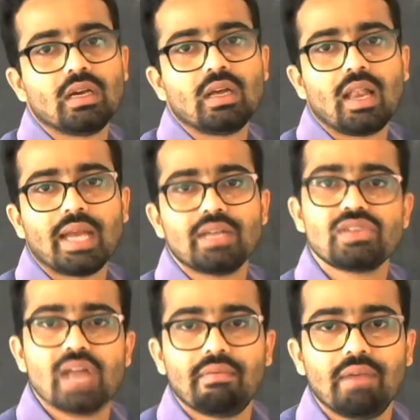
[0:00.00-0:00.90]
light
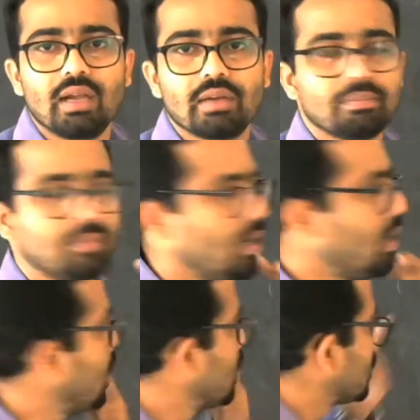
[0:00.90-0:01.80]
traveled.
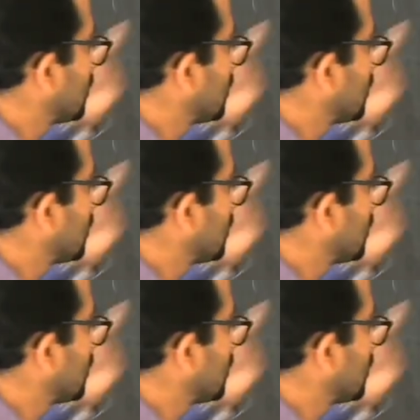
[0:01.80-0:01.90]
So